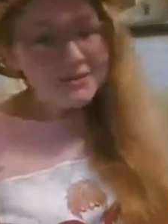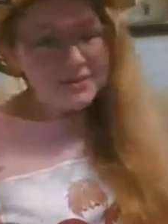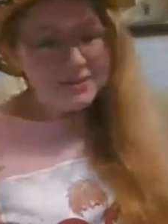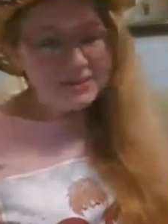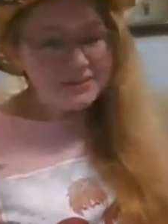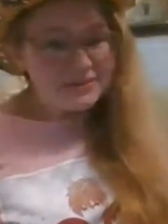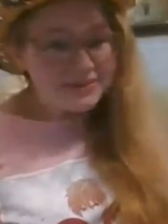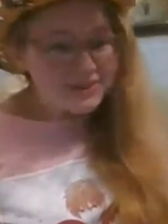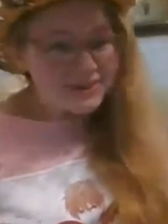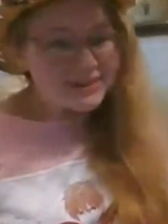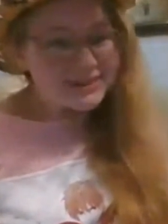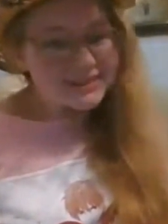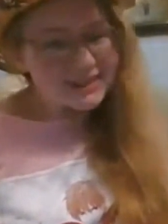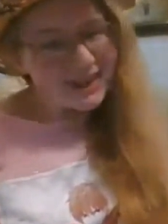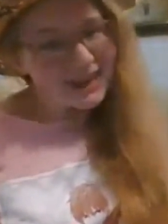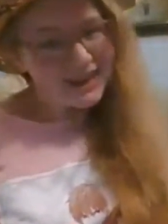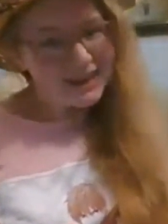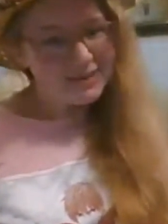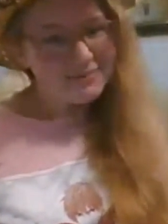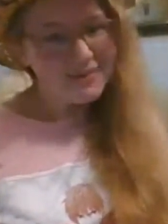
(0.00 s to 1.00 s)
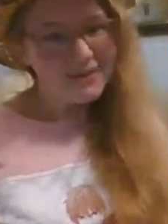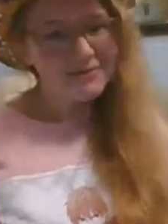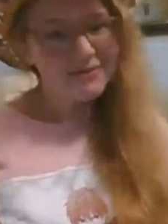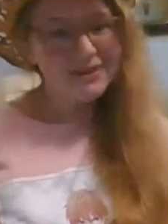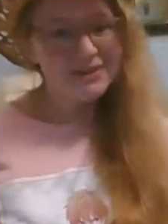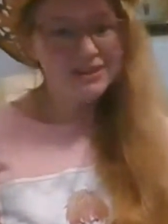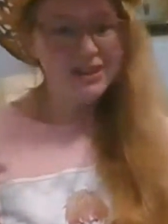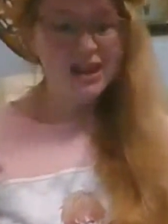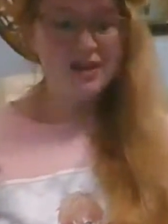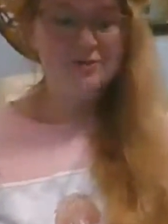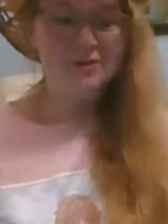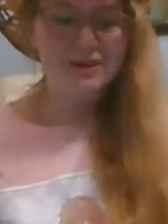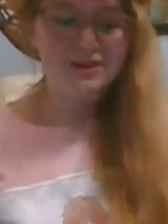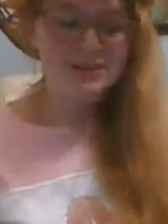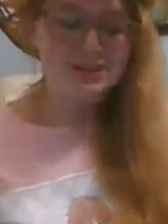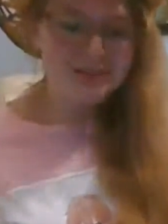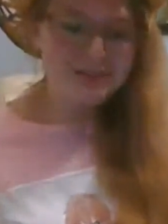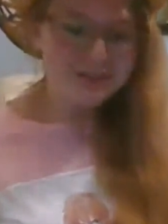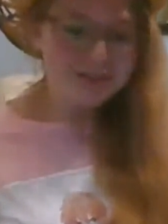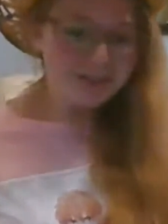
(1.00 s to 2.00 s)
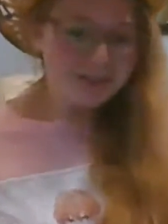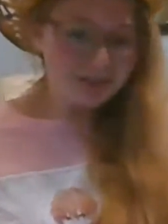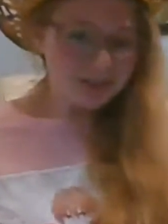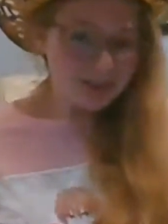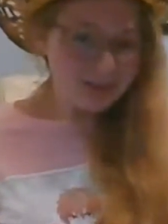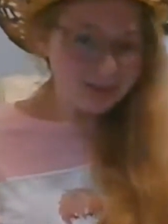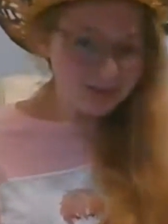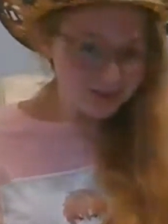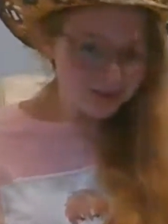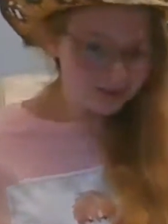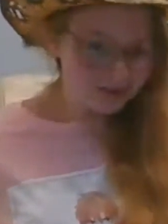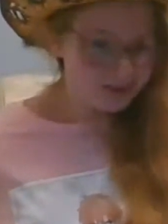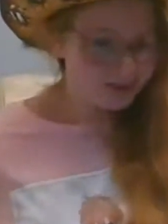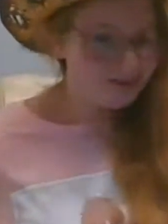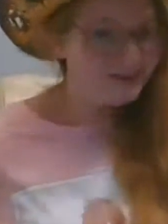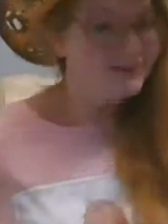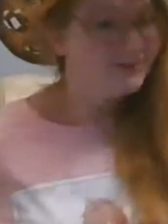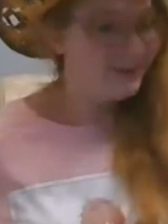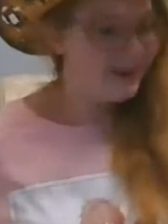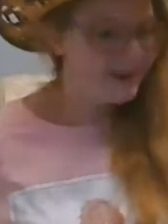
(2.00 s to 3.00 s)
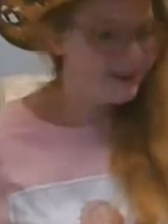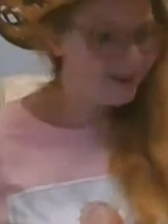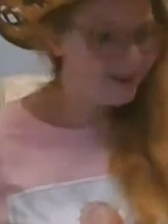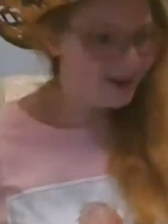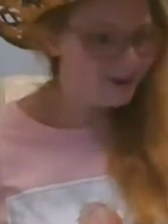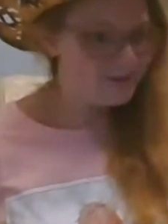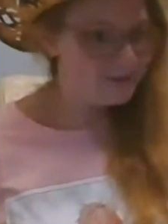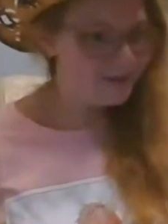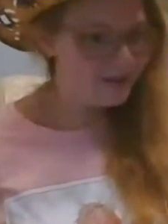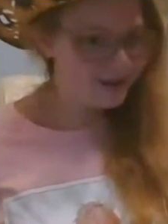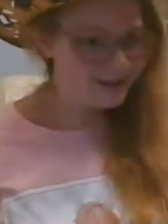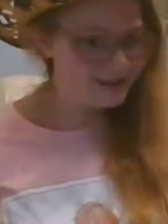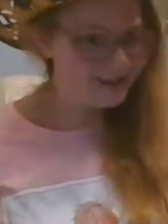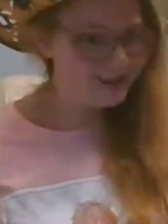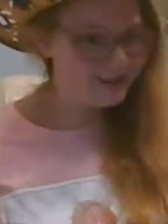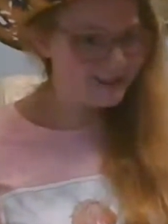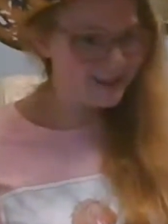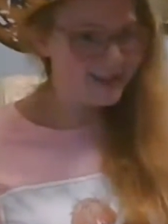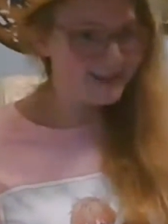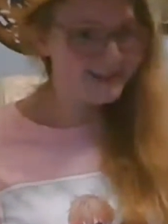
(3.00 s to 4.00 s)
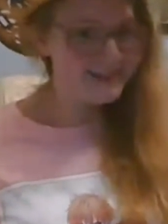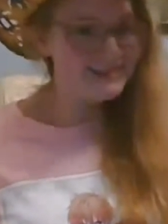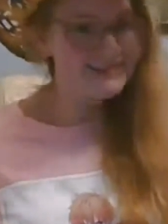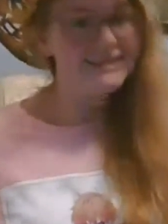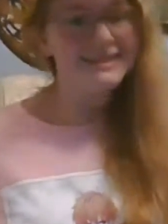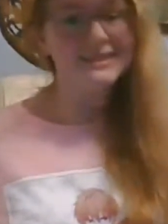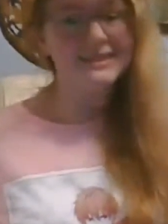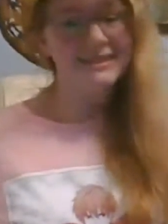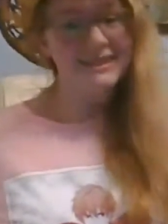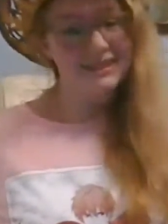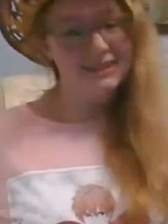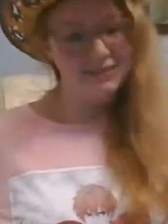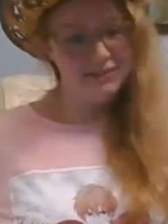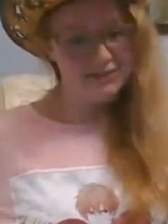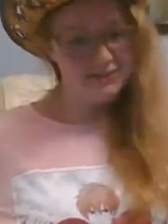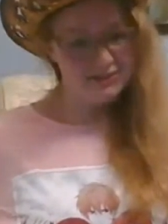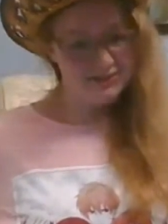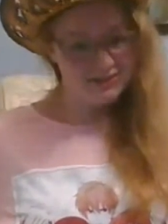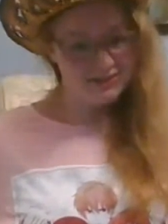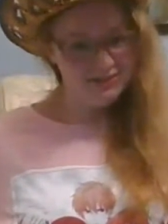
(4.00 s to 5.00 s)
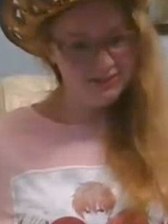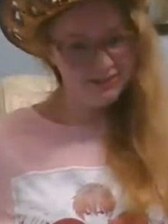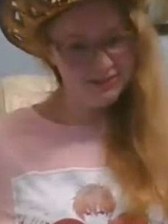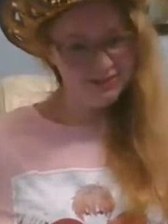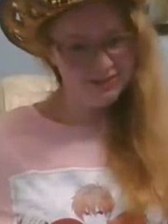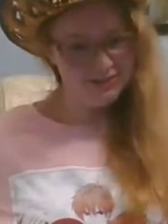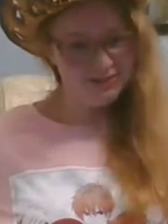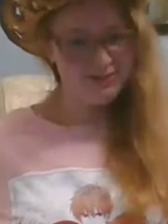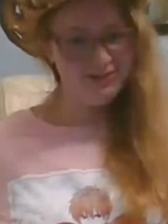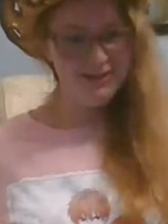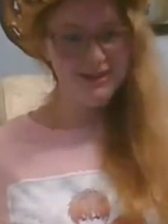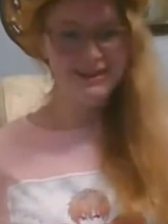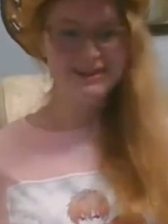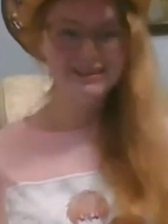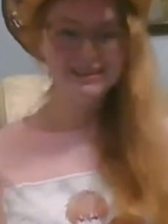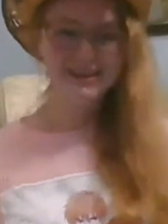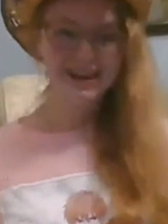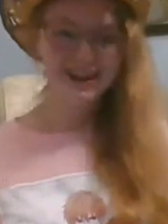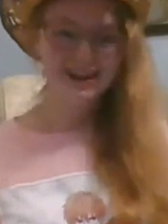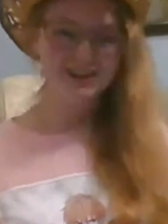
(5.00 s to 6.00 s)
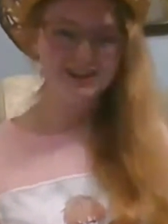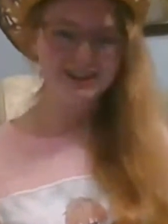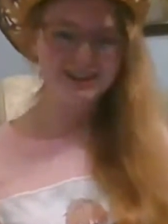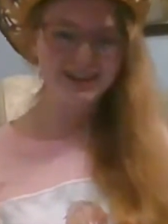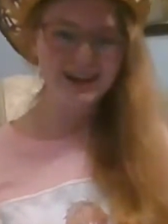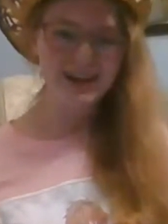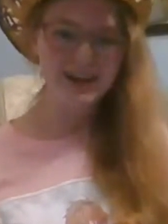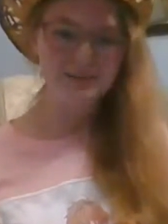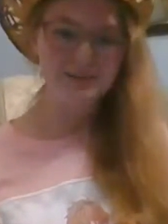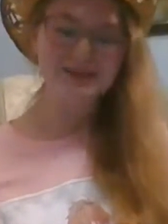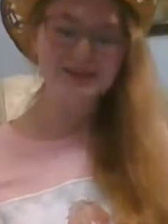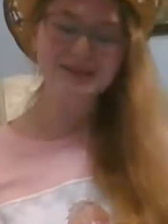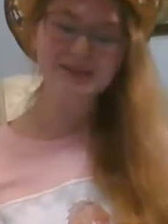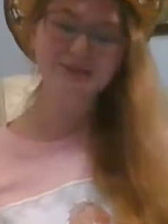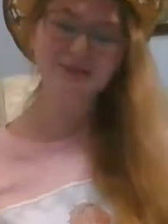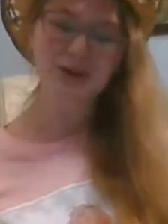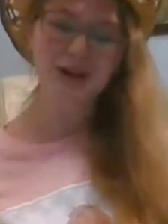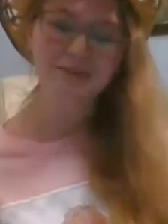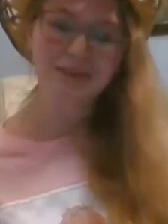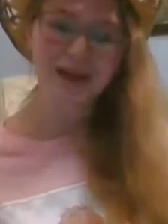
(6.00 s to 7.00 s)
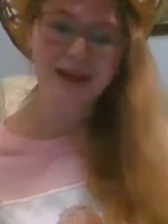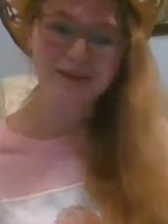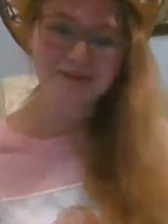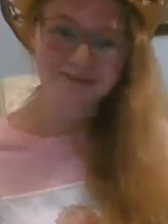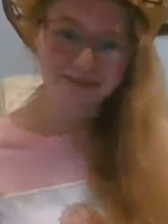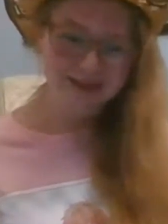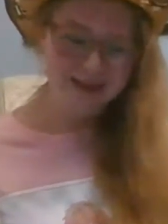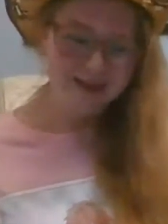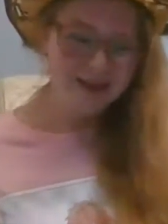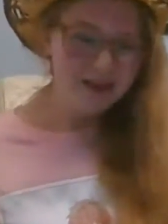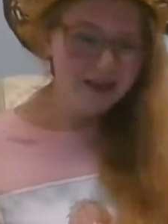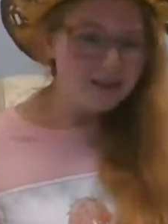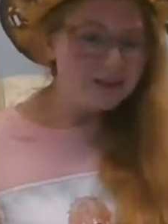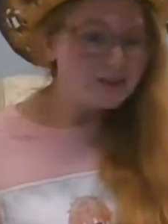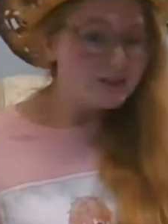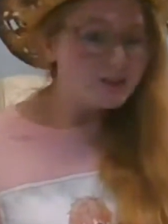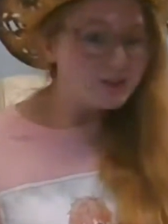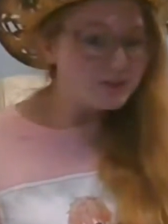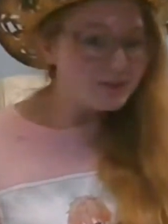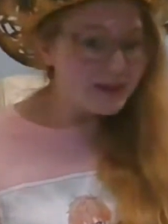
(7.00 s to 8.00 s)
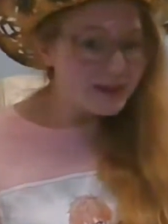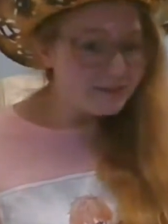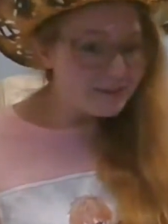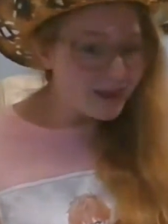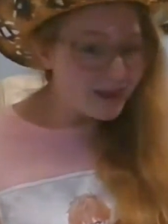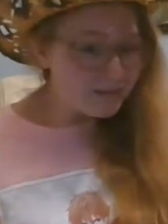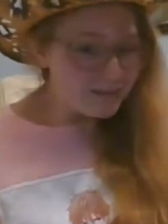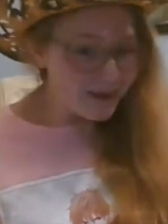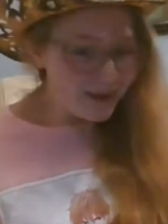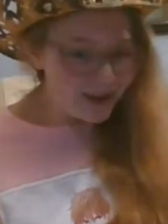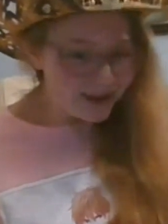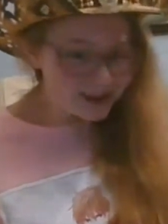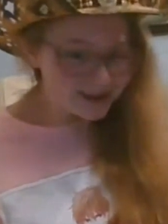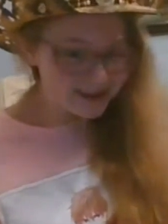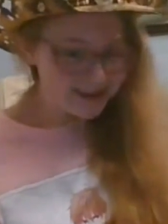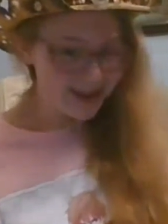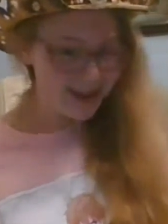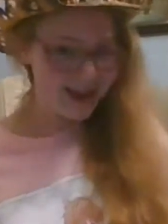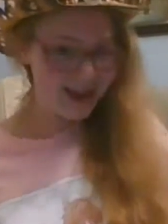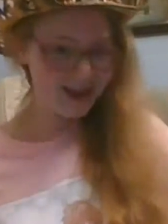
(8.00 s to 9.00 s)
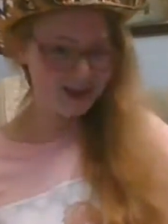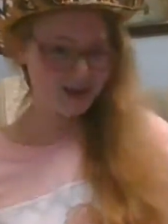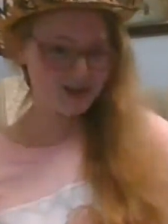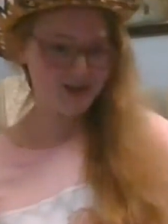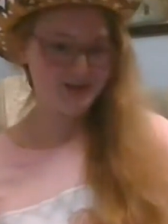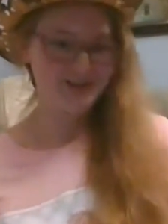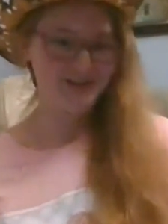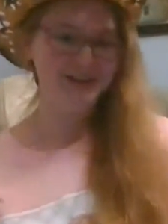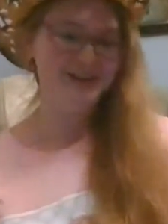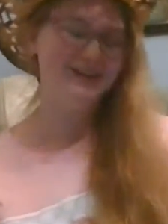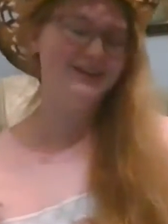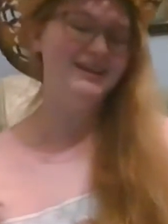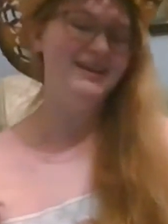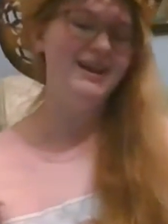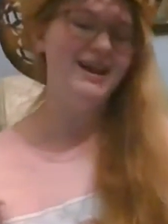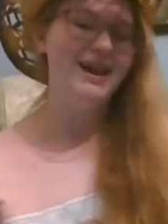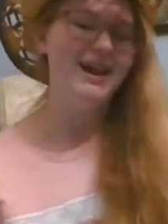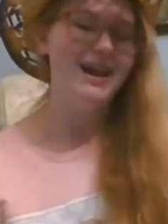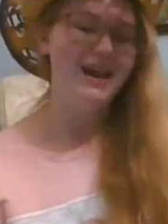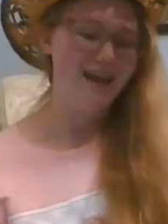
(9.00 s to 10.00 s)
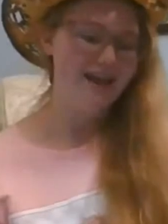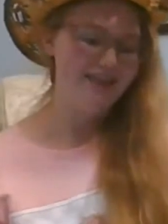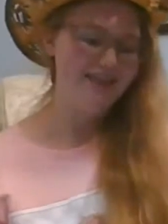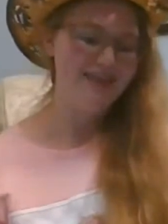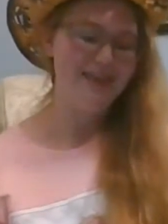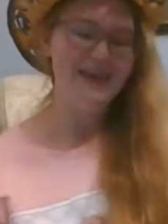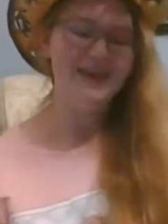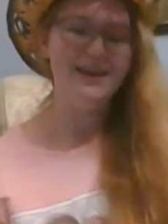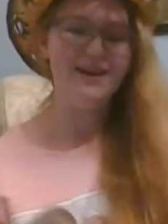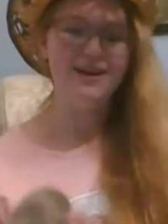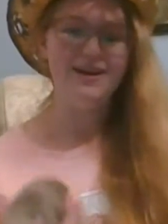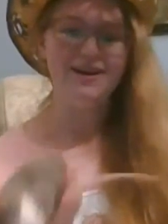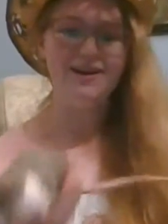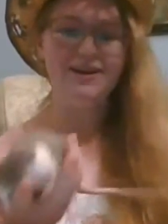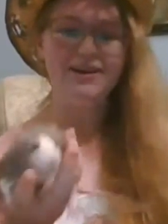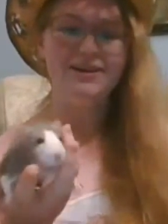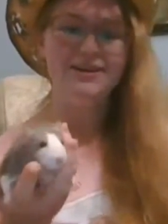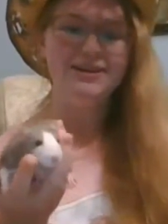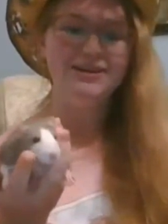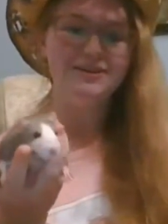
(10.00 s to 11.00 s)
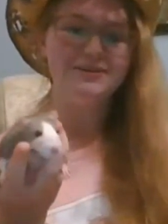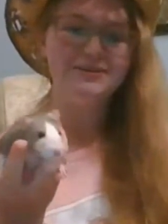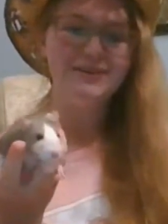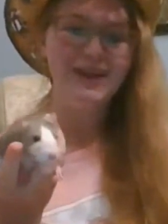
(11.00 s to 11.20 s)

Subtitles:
and the first item in which I want to introduce you to, right, I'm correctly saying this, introduce you to, isn't actually an item. It's three of my pets, actually, and they are